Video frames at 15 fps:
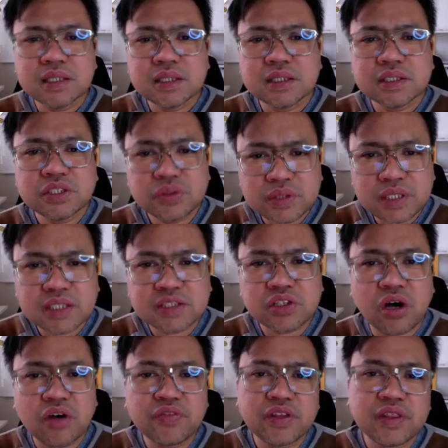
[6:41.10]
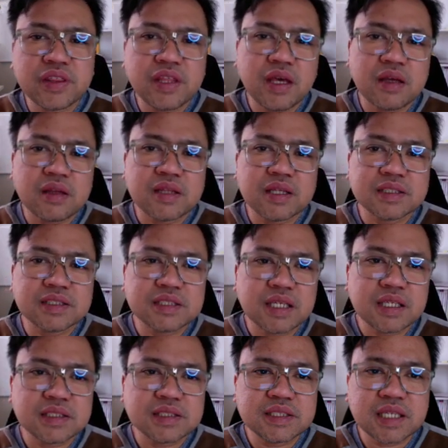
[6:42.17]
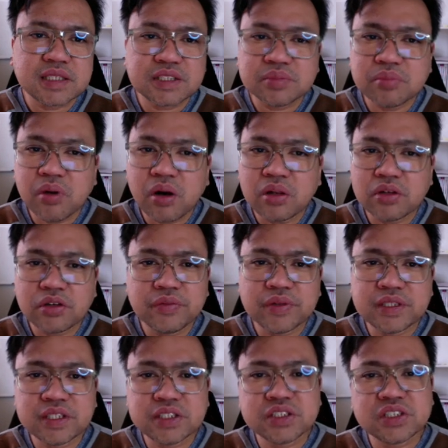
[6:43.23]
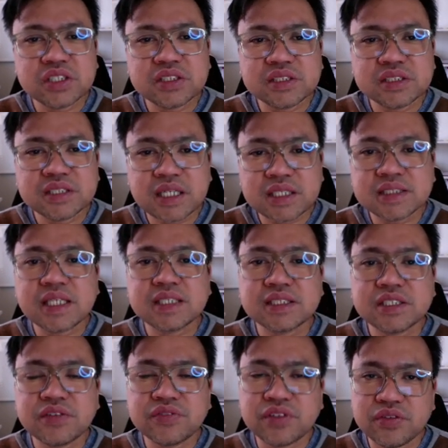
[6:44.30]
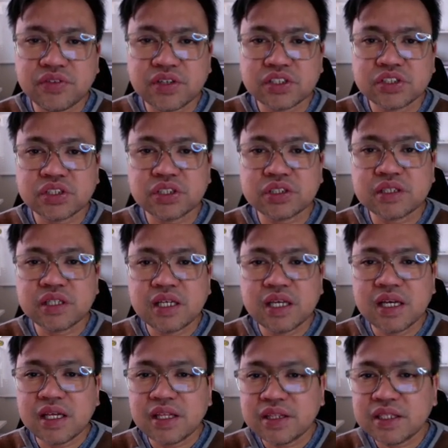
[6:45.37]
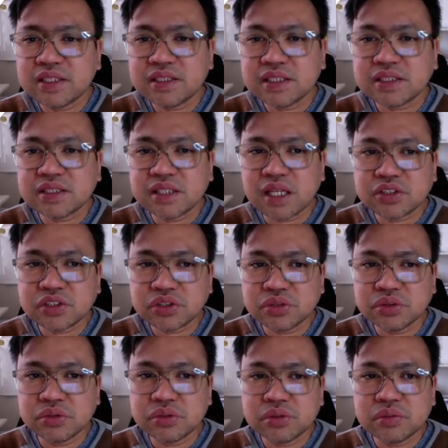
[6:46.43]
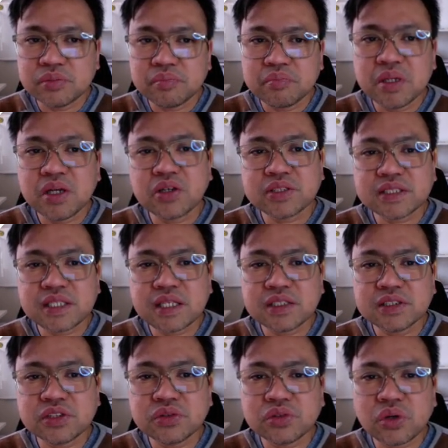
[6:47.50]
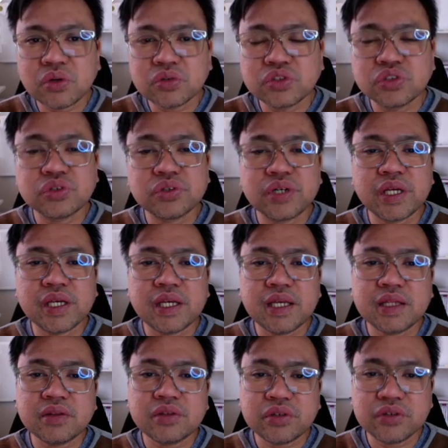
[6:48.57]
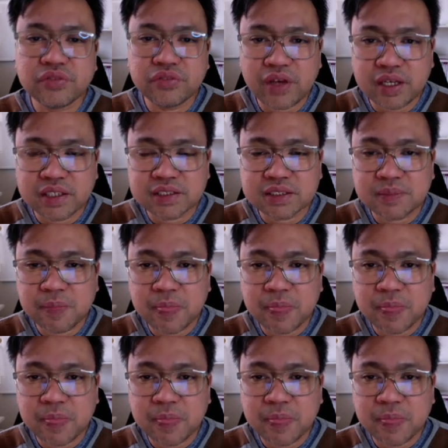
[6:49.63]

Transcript: Students often think that cells get smaller with each successive division. This is not true because cells grow during interphase.